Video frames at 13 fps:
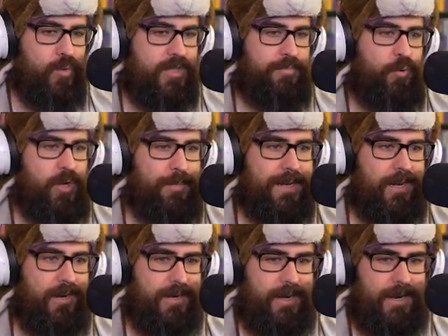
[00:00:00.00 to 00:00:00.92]
Ooh, Spooky being
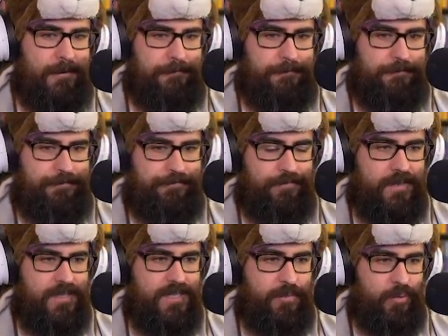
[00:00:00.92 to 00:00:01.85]
here at night.
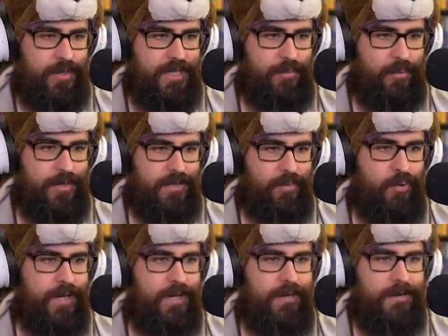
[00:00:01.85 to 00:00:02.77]
Spooky, spooky,
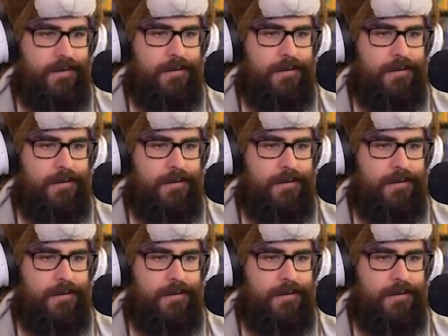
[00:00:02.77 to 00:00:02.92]
spooky.